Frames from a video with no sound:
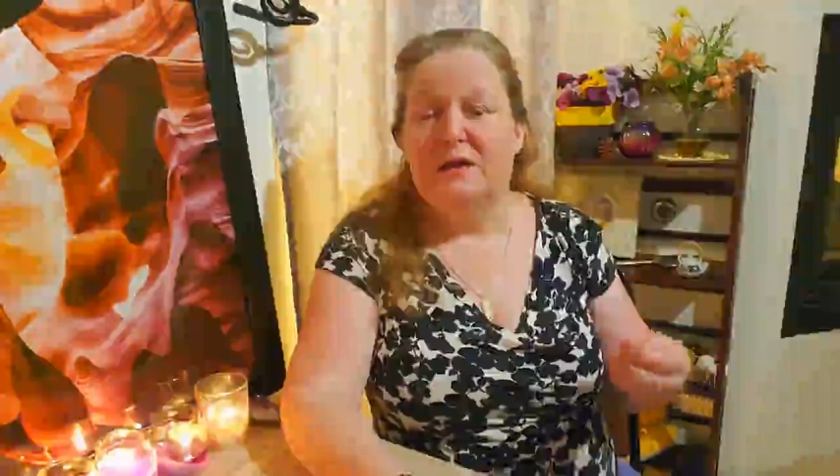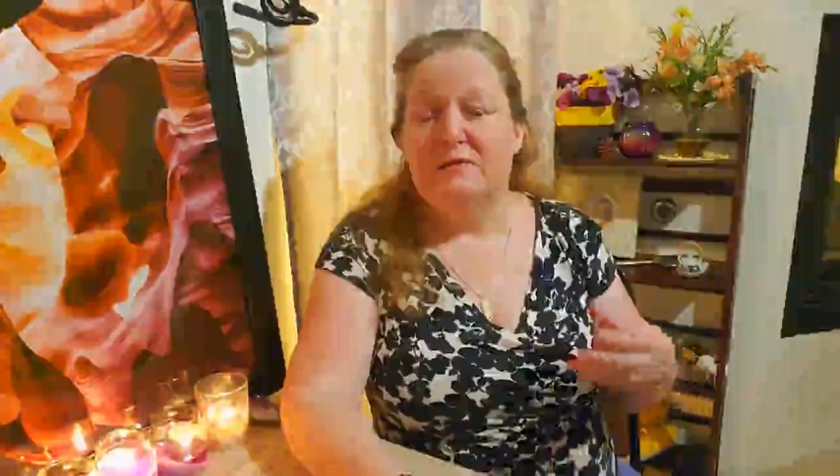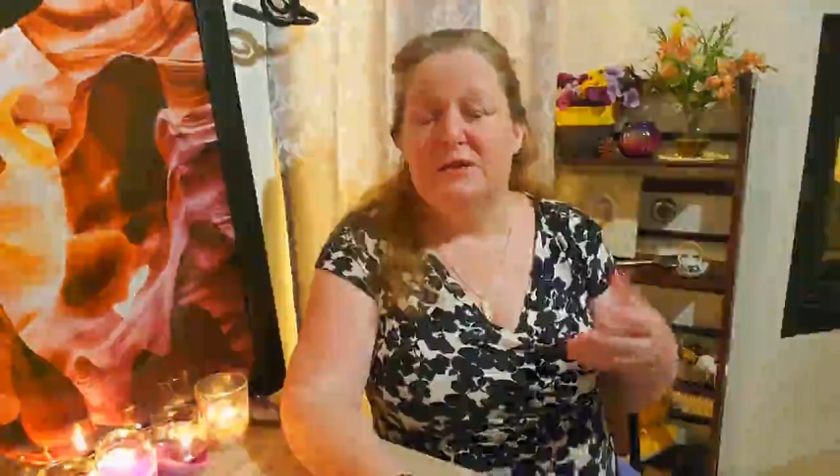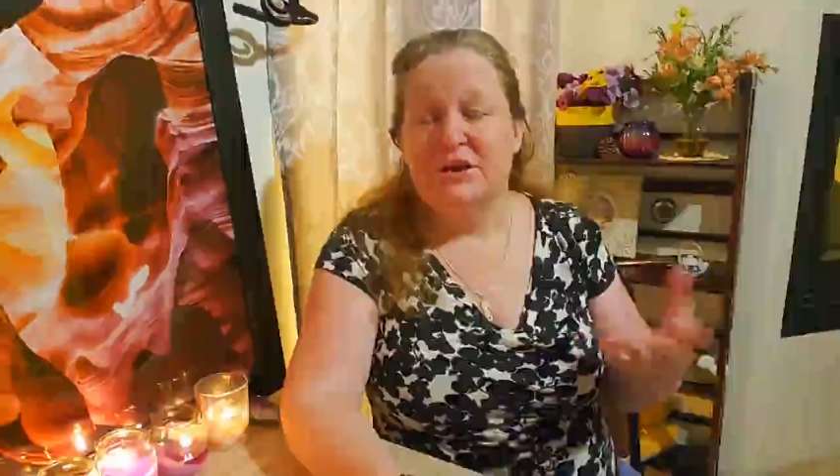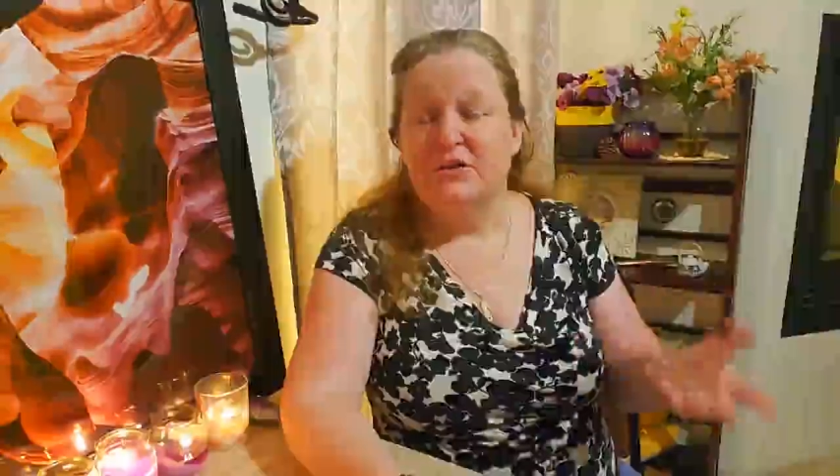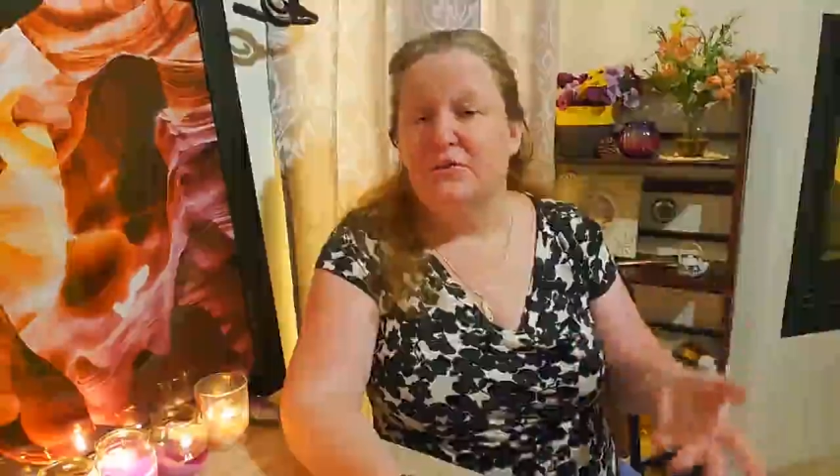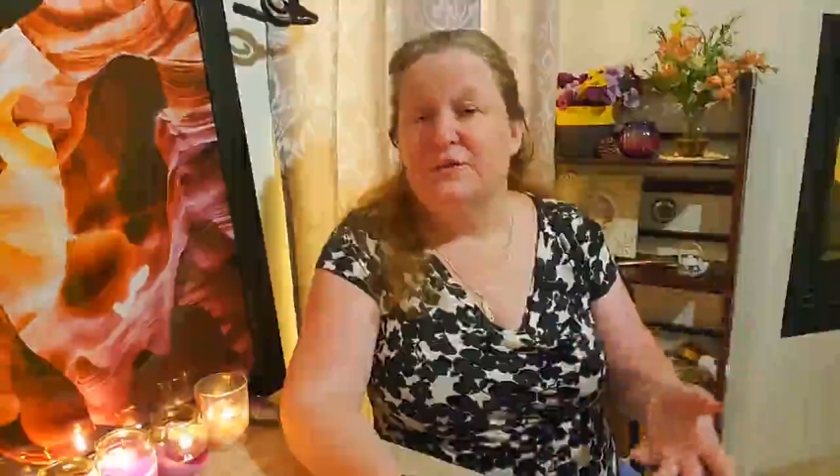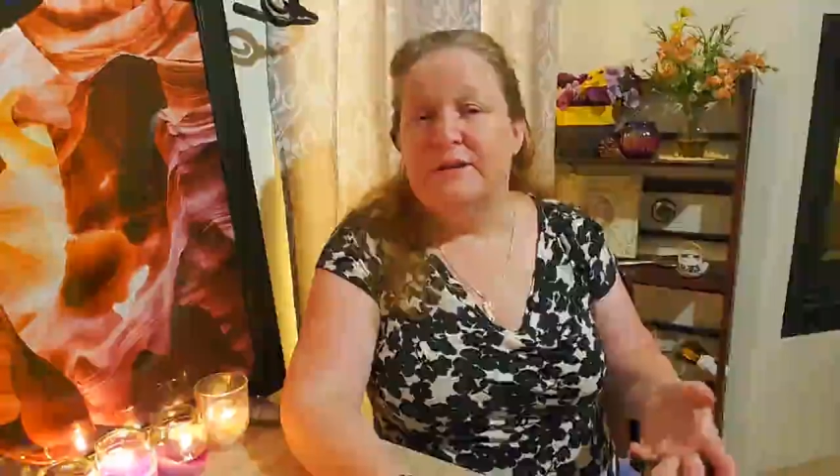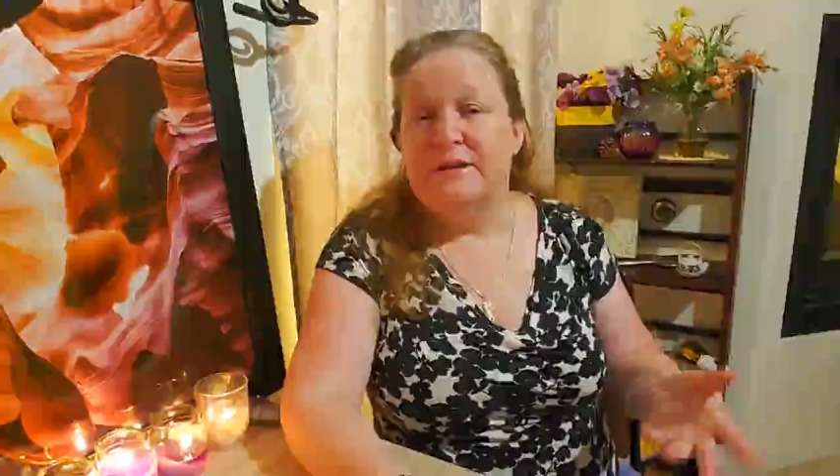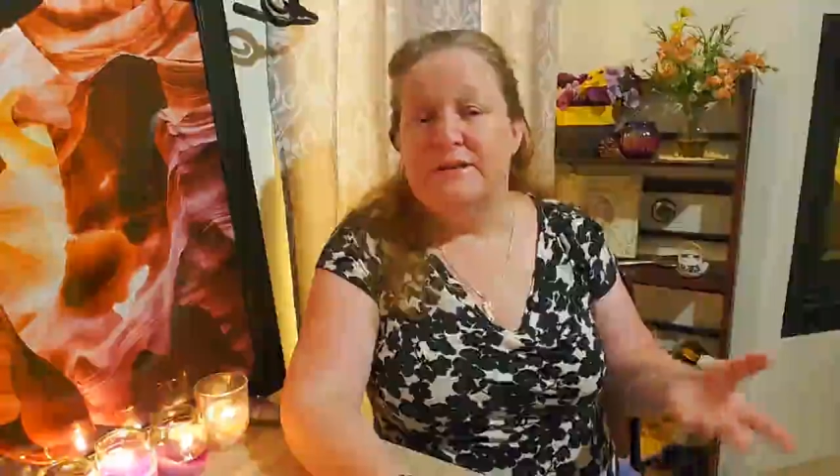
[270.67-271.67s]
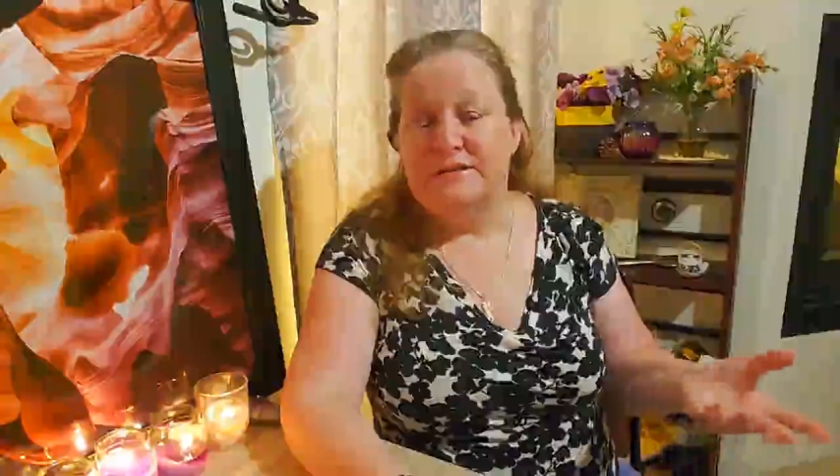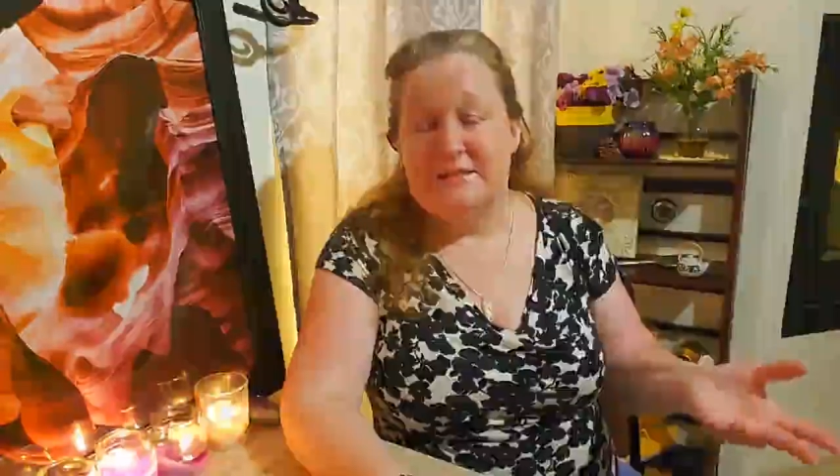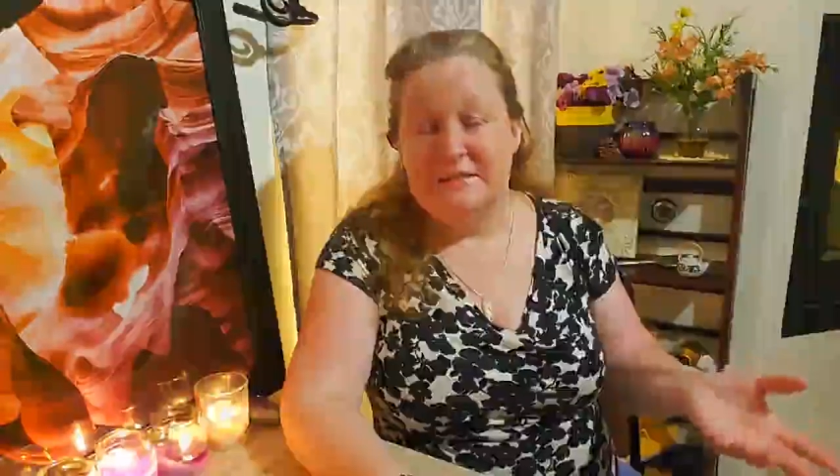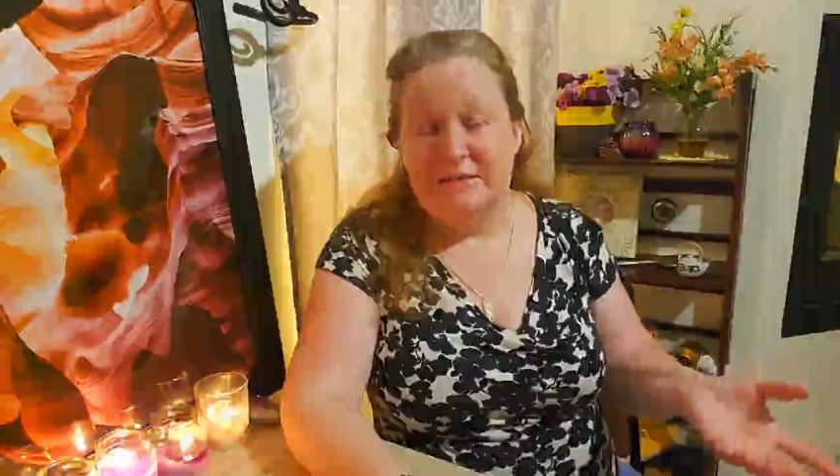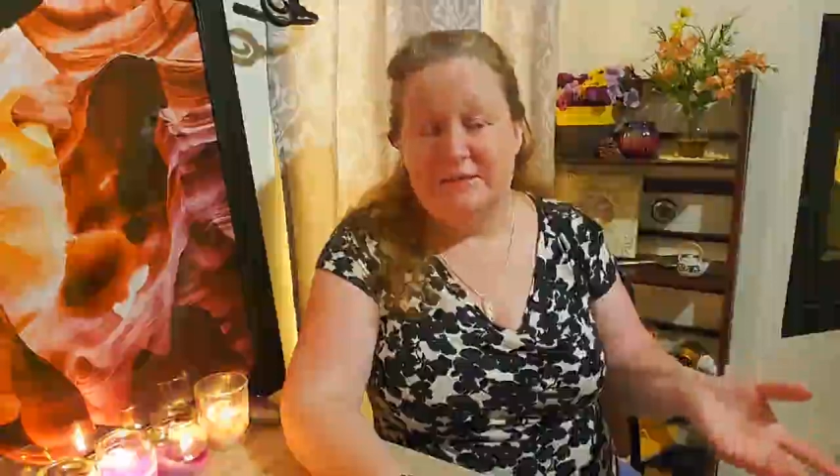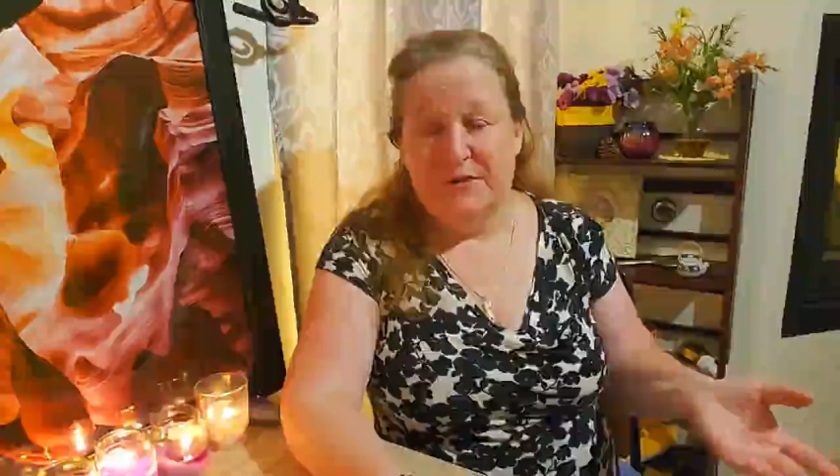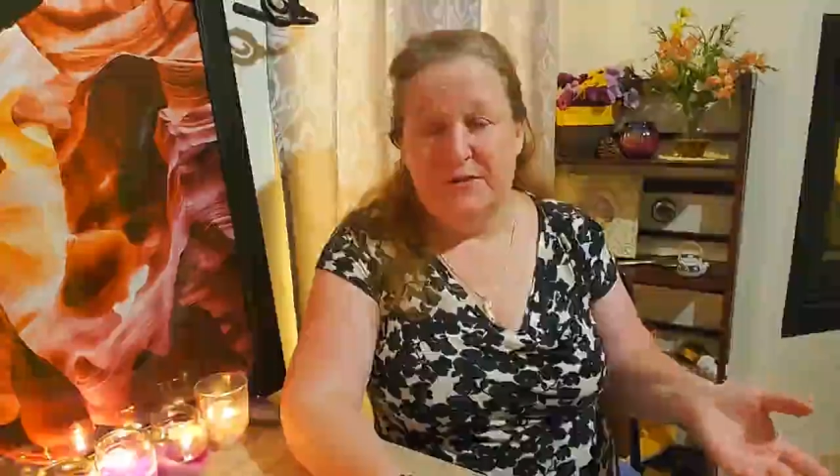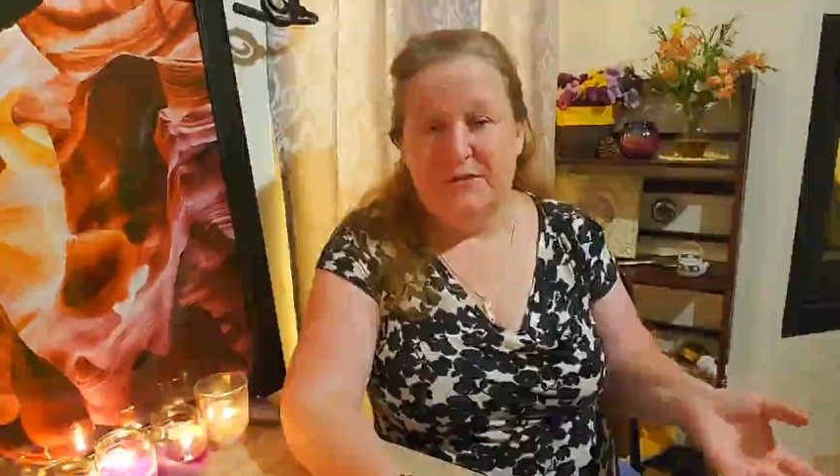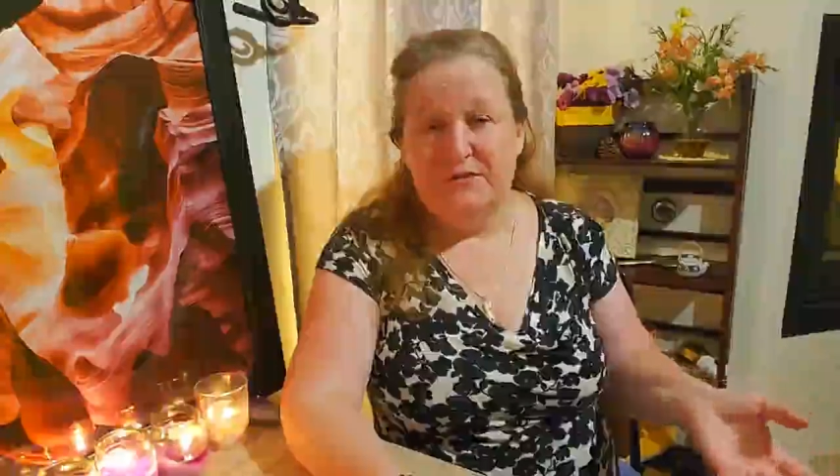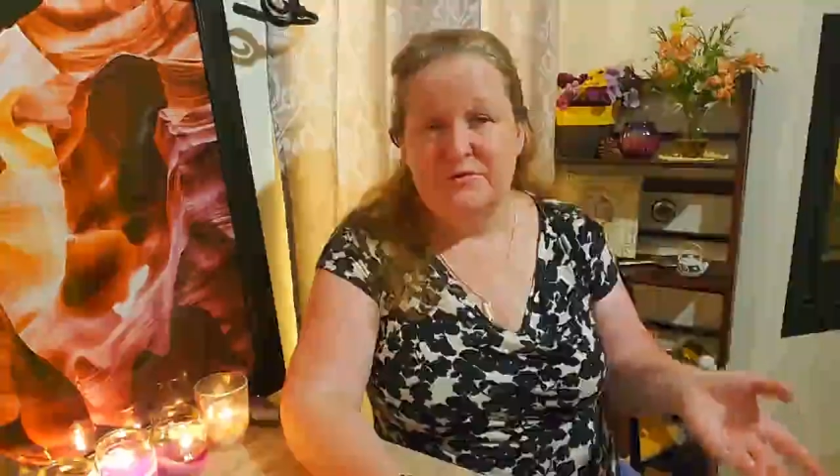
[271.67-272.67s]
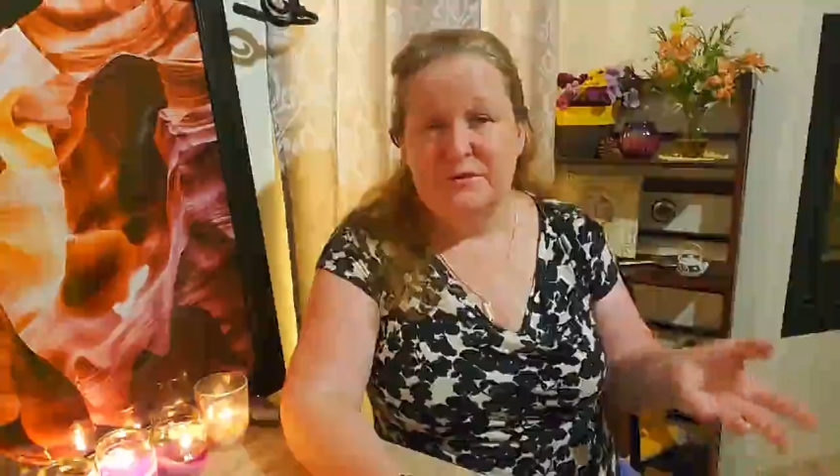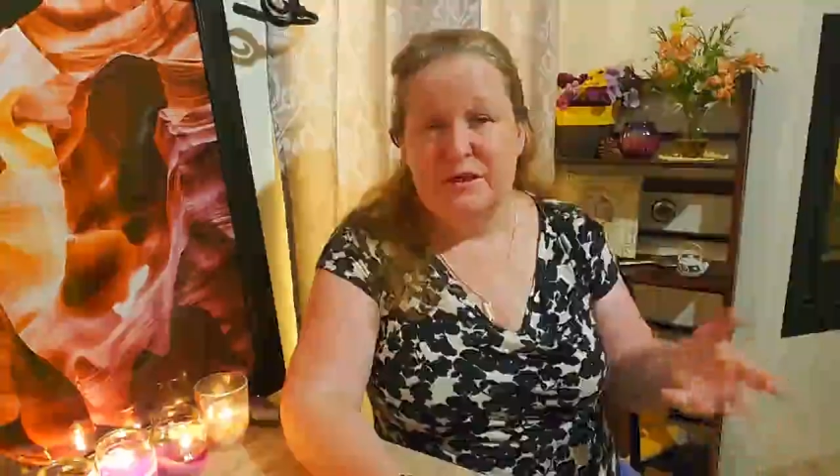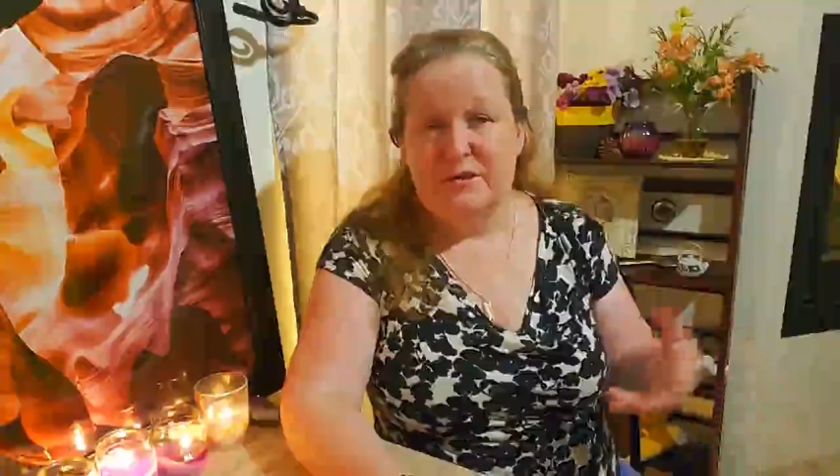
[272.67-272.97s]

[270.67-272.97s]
tarot readings and stuff on those,